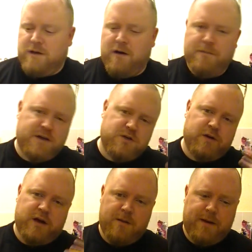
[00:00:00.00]
you know, it makes you
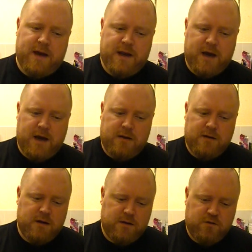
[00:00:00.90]
want to go back in again
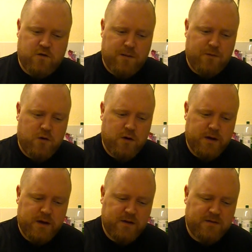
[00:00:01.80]
and try more.
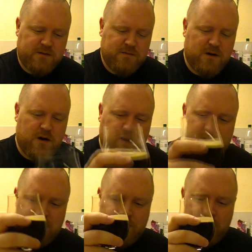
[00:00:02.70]
It's
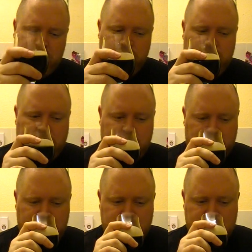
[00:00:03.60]
lovely. Really
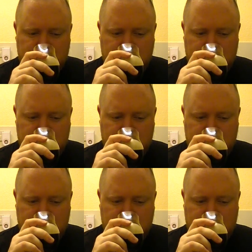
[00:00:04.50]
nice.